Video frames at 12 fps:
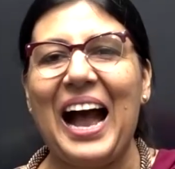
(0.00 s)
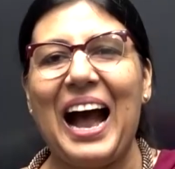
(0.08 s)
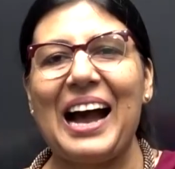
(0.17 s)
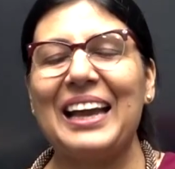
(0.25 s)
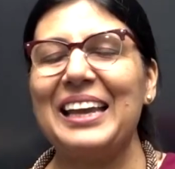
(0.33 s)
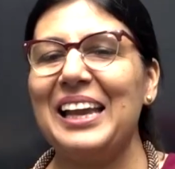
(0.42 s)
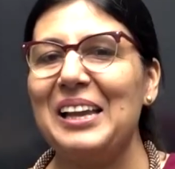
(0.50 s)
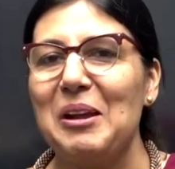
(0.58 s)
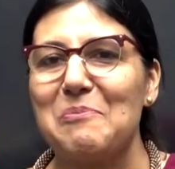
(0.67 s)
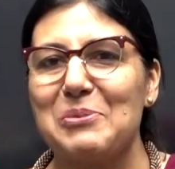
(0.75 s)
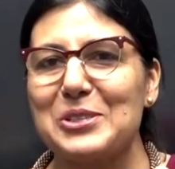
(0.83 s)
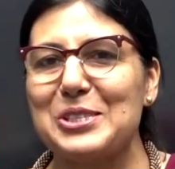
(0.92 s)
I
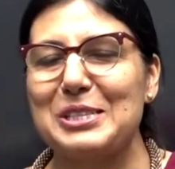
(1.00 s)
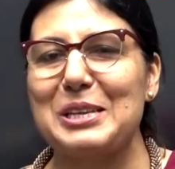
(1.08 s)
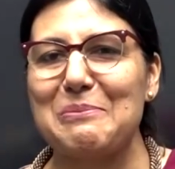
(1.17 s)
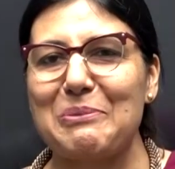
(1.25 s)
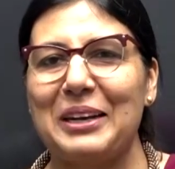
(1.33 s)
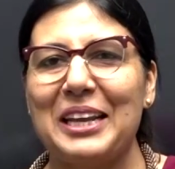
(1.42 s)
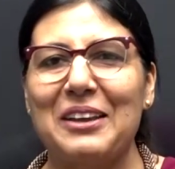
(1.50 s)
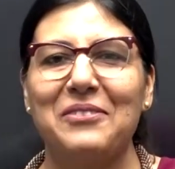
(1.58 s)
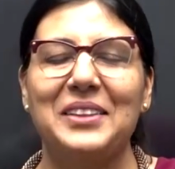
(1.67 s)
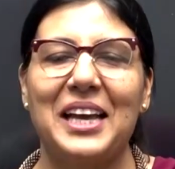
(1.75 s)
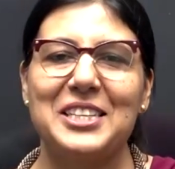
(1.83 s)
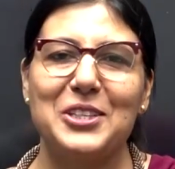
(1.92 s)
personally believe
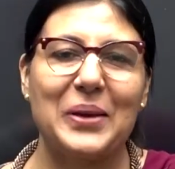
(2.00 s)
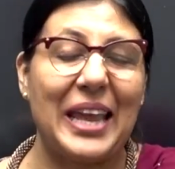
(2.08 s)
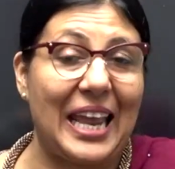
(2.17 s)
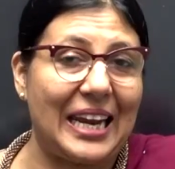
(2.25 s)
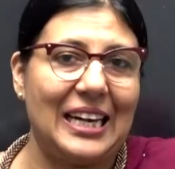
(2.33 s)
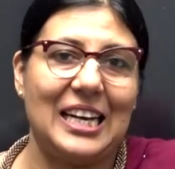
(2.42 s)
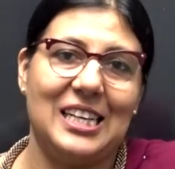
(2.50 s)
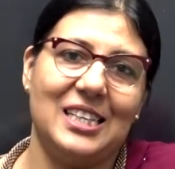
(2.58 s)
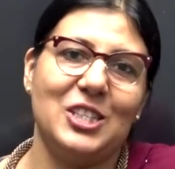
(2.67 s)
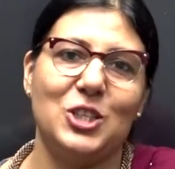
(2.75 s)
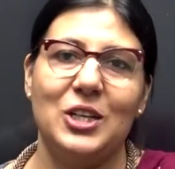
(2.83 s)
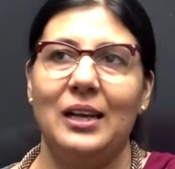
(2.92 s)
that,
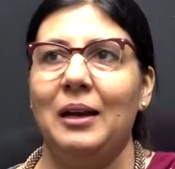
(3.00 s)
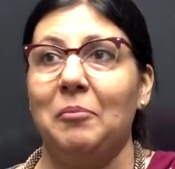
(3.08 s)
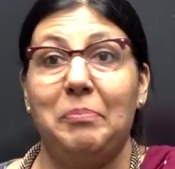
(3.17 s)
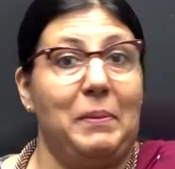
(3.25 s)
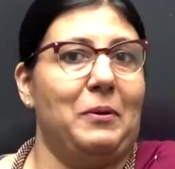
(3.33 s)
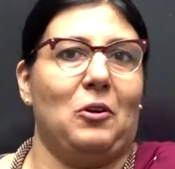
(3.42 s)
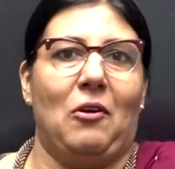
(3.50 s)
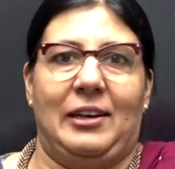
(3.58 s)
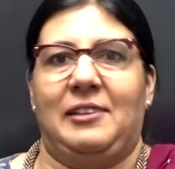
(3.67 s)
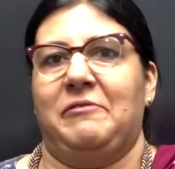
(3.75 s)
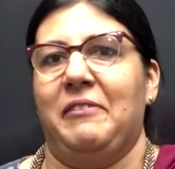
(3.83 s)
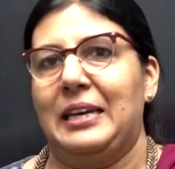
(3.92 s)
English, people call
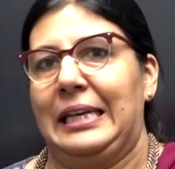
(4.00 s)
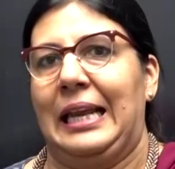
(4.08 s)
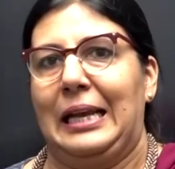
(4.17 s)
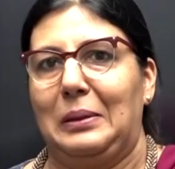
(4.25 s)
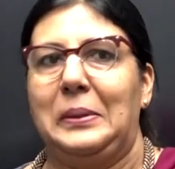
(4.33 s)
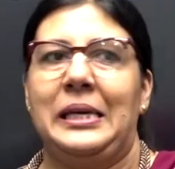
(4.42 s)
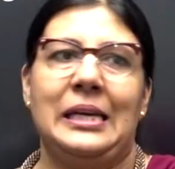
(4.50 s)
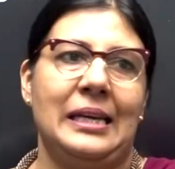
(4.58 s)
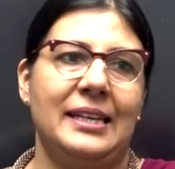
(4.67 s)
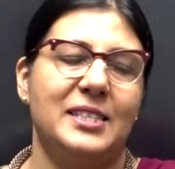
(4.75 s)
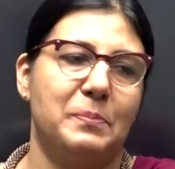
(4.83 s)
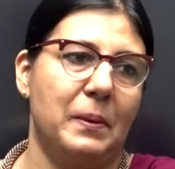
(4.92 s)
it a funny
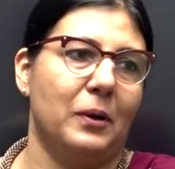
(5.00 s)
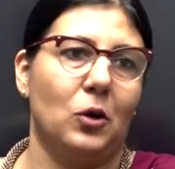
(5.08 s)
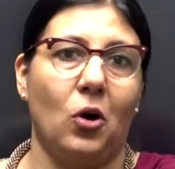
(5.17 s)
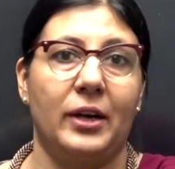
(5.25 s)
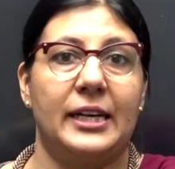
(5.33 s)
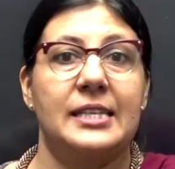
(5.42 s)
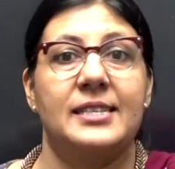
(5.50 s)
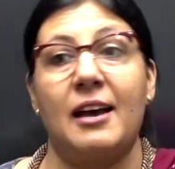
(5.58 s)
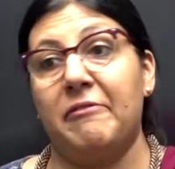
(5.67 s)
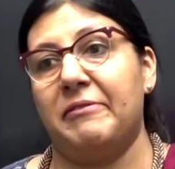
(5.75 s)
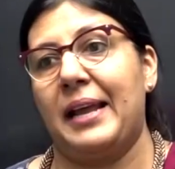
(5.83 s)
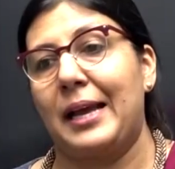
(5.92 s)
language, people call it a
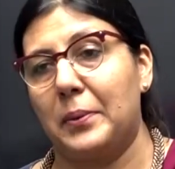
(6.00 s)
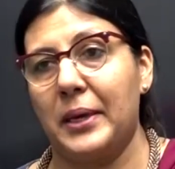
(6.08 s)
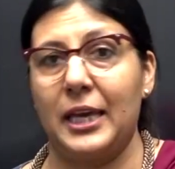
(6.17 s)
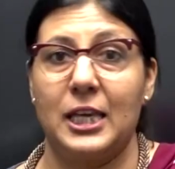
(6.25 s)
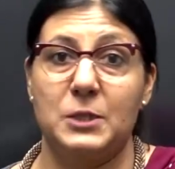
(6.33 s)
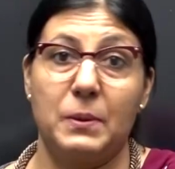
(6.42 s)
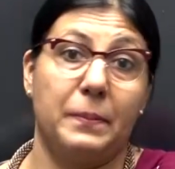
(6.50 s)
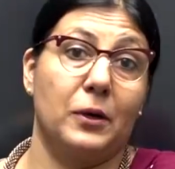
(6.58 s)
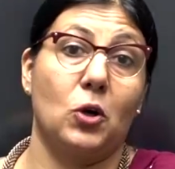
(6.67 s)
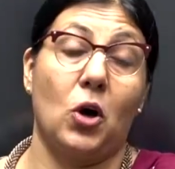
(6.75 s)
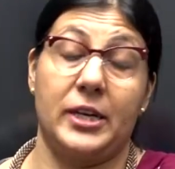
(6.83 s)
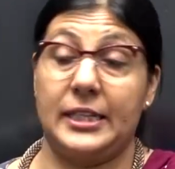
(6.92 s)
tough language, people
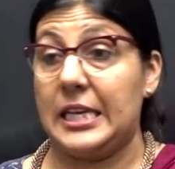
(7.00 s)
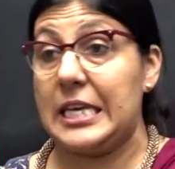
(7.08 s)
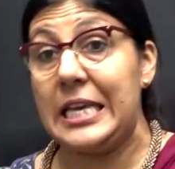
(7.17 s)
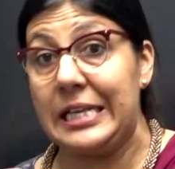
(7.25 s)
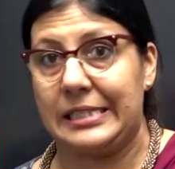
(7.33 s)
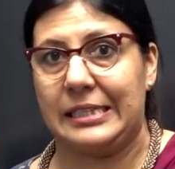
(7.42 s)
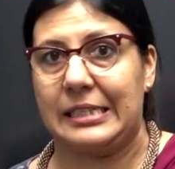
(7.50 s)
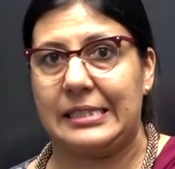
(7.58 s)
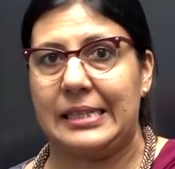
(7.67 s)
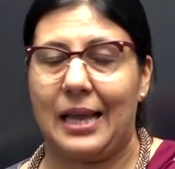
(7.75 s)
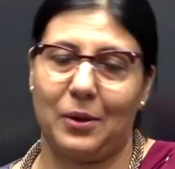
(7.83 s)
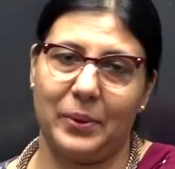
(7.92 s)
call it the easiest
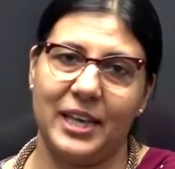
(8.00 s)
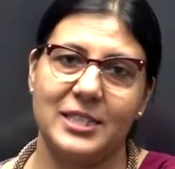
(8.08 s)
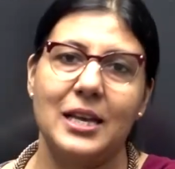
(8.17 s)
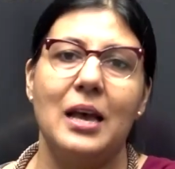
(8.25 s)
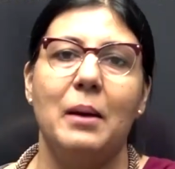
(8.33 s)
language.